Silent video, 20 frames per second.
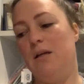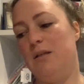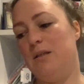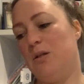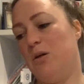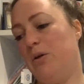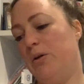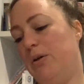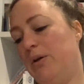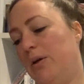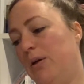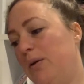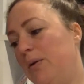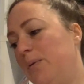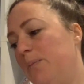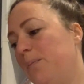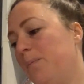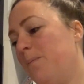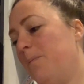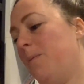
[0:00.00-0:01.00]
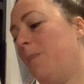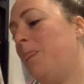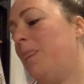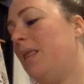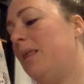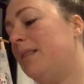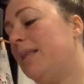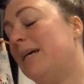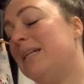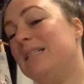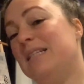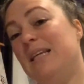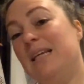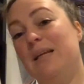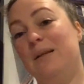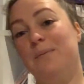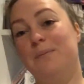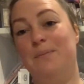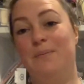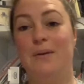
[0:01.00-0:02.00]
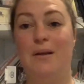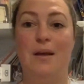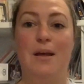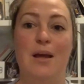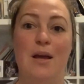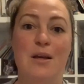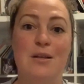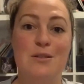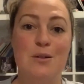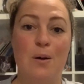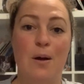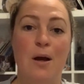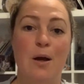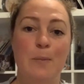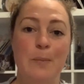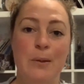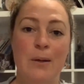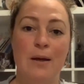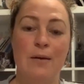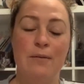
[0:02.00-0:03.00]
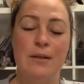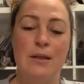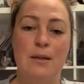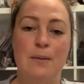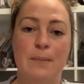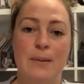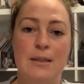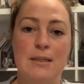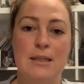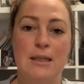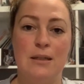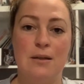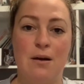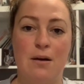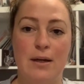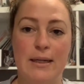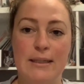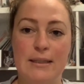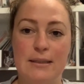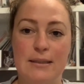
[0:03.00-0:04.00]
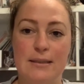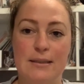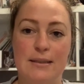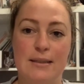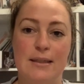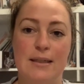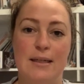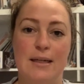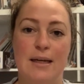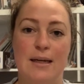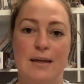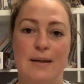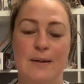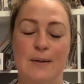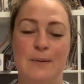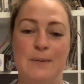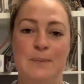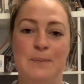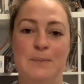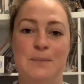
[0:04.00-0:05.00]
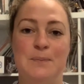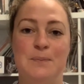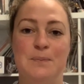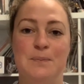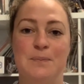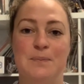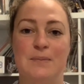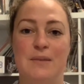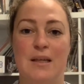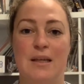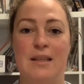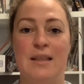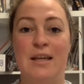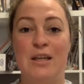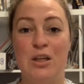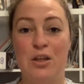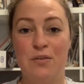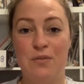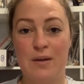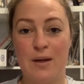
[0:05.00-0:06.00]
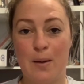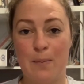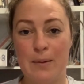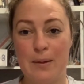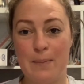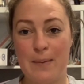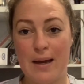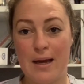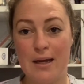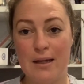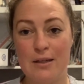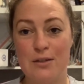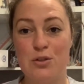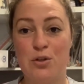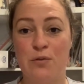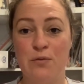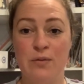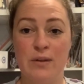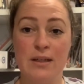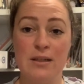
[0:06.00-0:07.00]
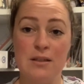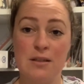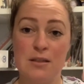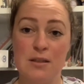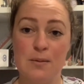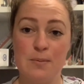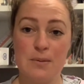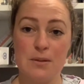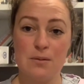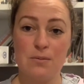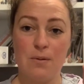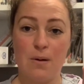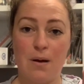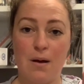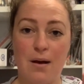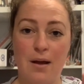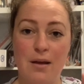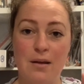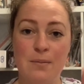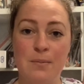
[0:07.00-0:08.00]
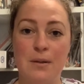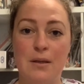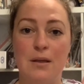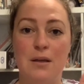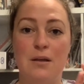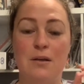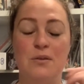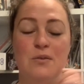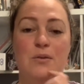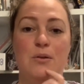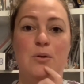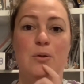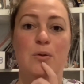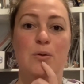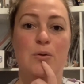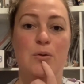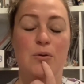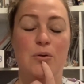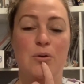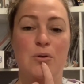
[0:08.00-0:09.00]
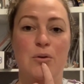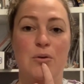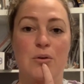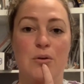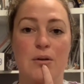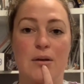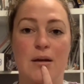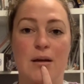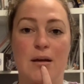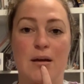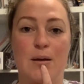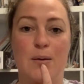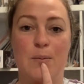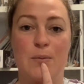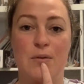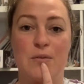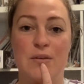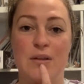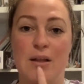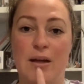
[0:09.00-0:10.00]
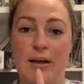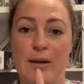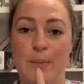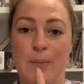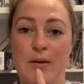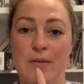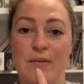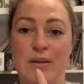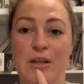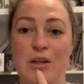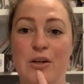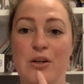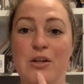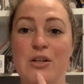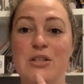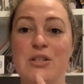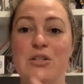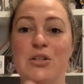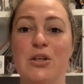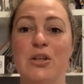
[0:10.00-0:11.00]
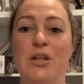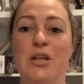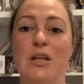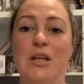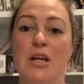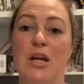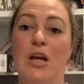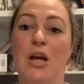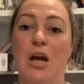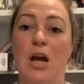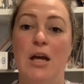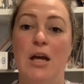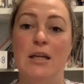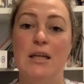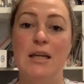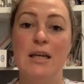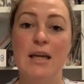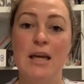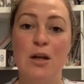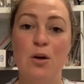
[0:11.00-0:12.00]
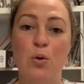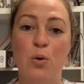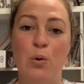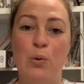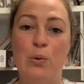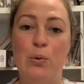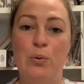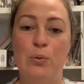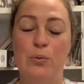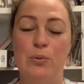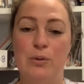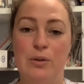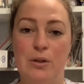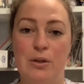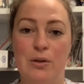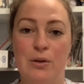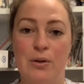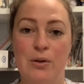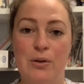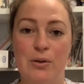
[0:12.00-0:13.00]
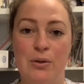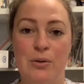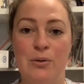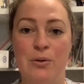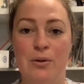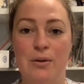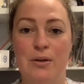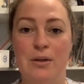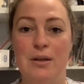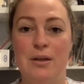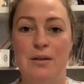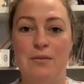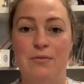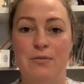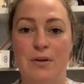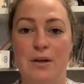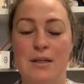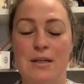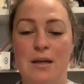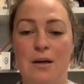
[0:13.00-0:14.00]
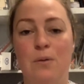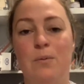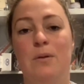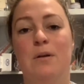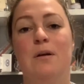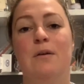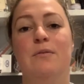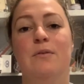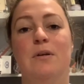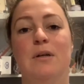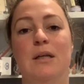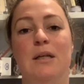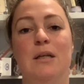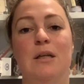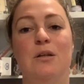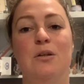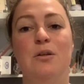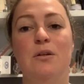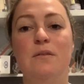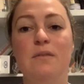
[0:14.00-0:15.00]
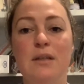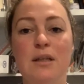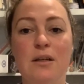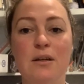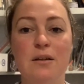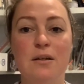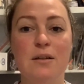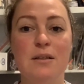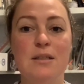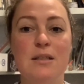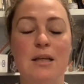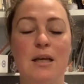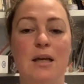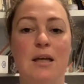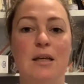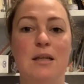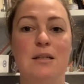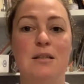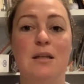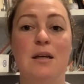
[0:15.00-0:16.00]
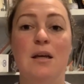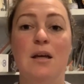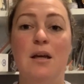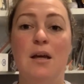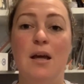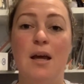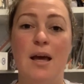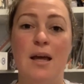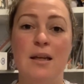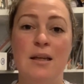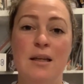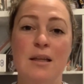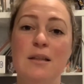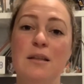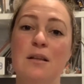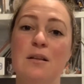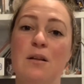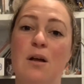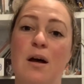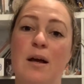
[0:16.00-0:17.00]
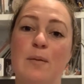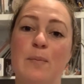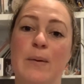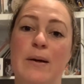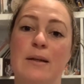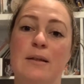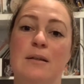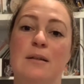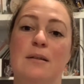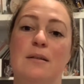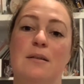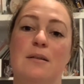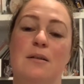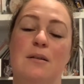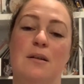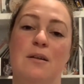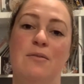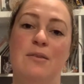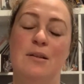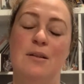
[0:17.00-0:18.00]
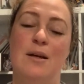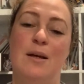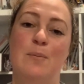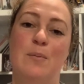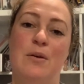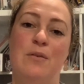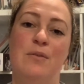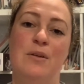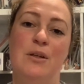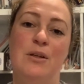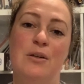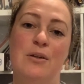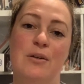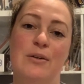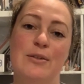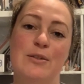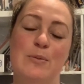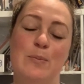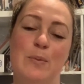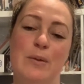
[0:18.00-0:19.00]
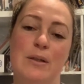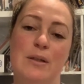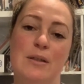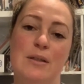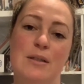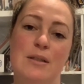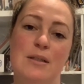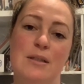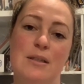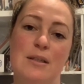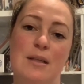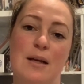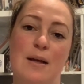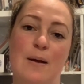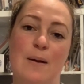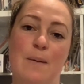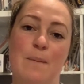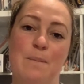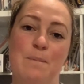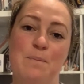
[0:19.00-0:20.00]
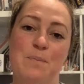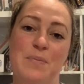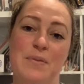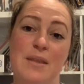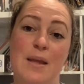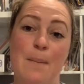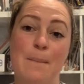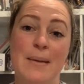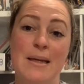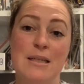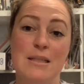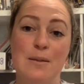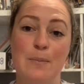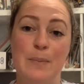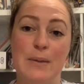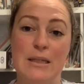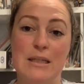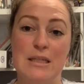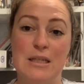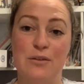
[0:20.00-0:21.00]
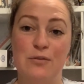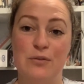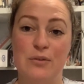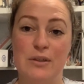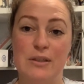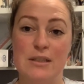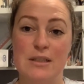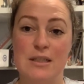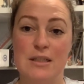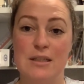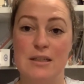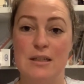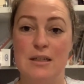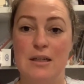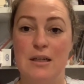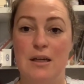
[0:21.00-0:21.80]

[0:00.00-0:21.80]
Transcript: So that's it. So I hope you're having an amazing night. Thank you for coming back. Don't forget to subscribe if you like my videos, so that you get all, you find out when I've got any new videos, and hit the like button if you like my videos, because that makes a big difference.